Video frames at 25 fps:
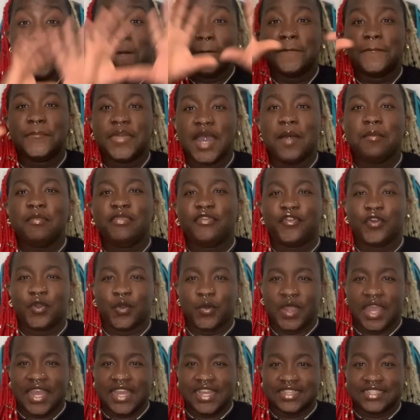But before
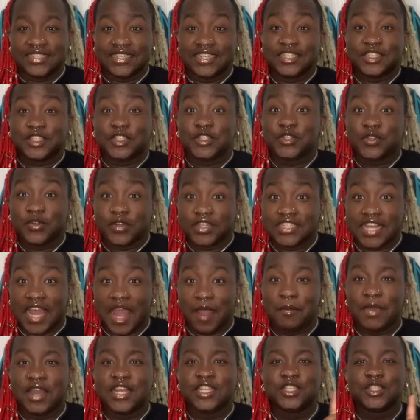we get into the story
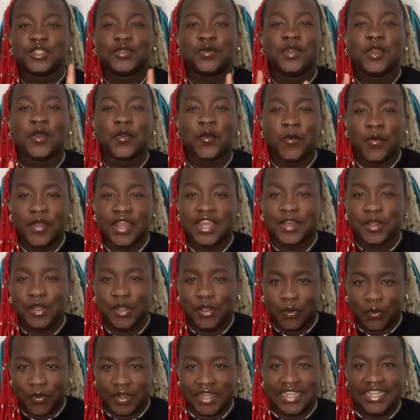time, I just want to
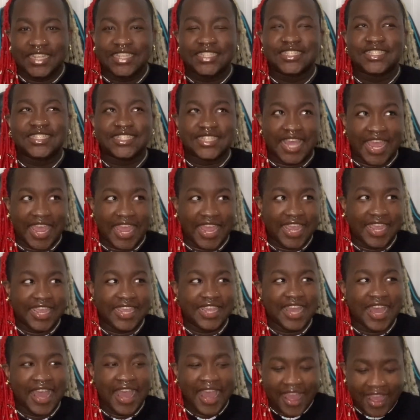quickly
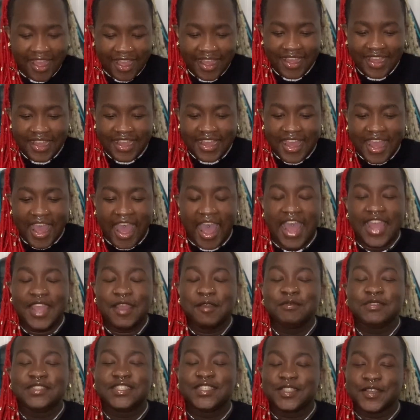say, I
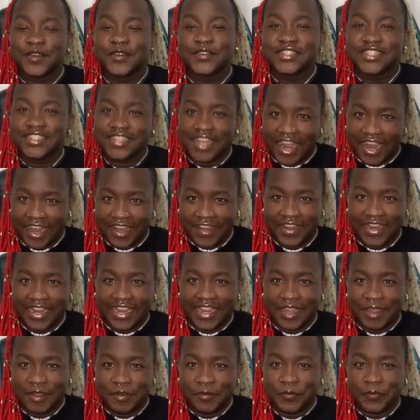am so
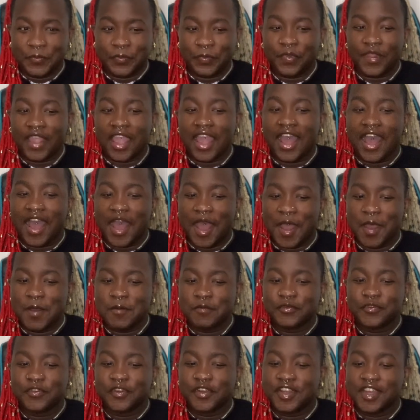sorry
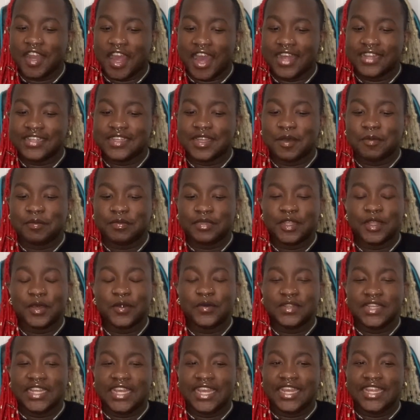for not
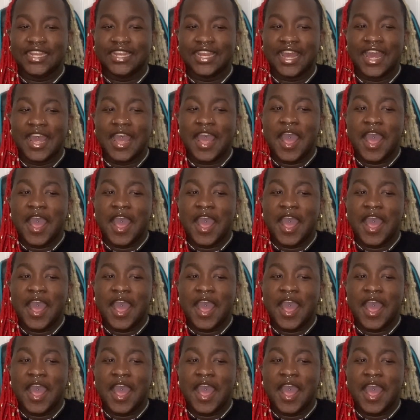uploading.